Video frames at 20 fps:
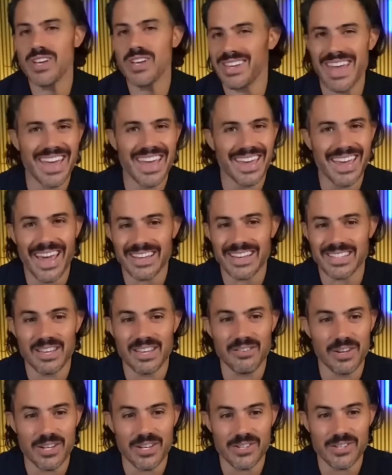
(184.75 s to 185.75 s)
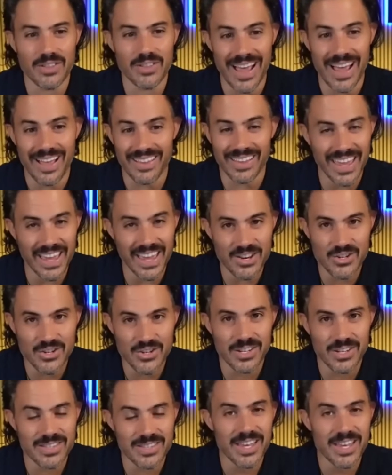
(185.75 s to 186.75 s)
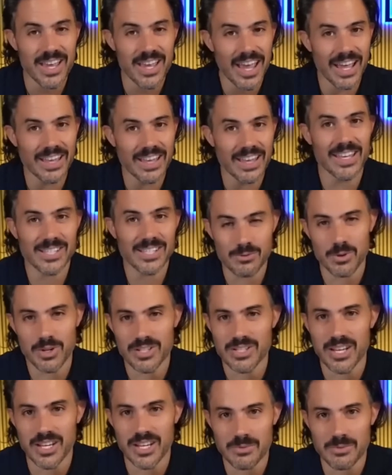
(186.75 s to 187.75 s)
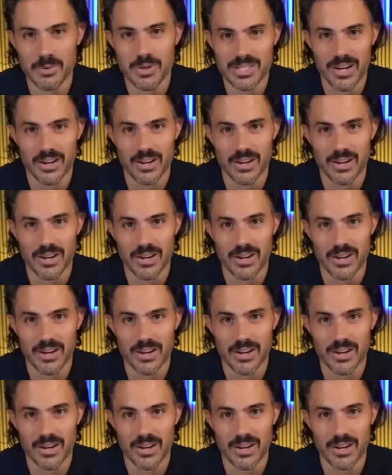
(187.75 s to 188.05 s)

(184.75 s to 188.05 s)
gang activities are the allegations, and this is what his testimony sounded